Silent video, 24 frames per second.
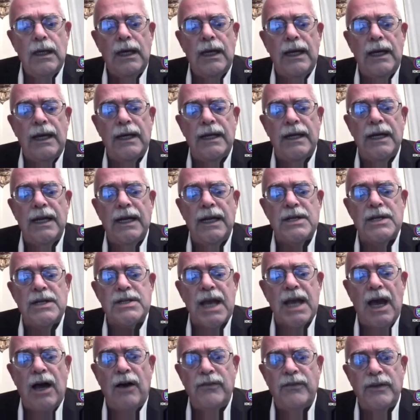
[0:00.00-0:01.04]
And it has
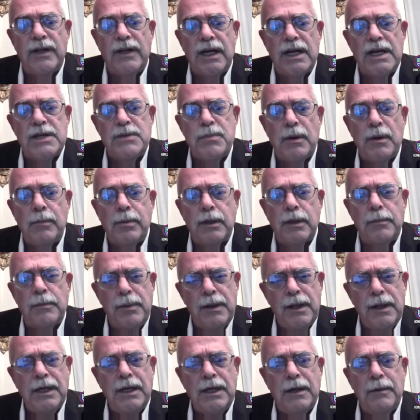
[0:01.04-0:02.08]
galvanized public
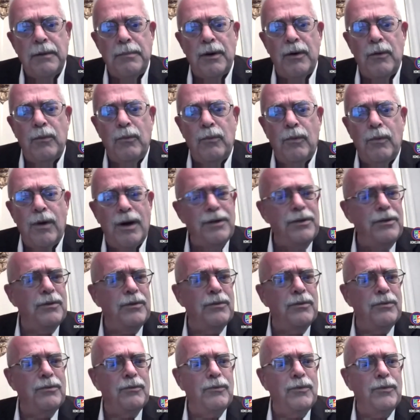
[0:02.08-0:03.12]
opinion about what,
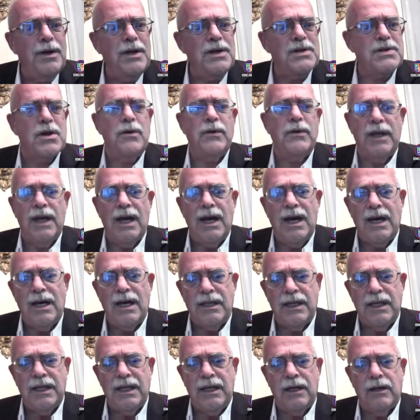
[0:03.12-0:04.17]
what is going
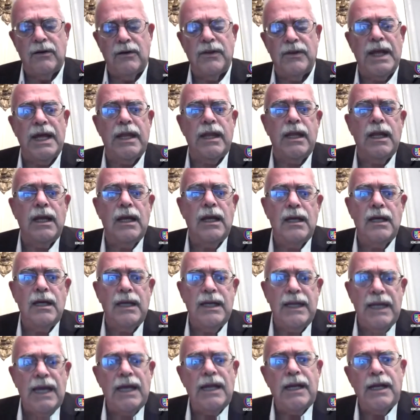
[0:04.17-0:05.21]
on here that
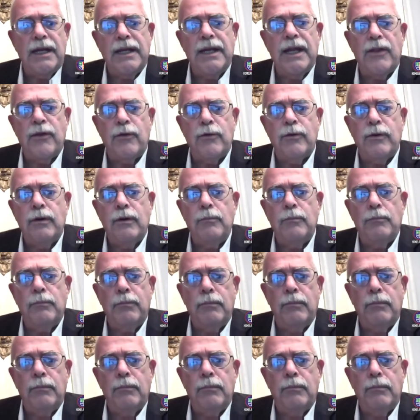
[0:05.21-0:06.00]
yet another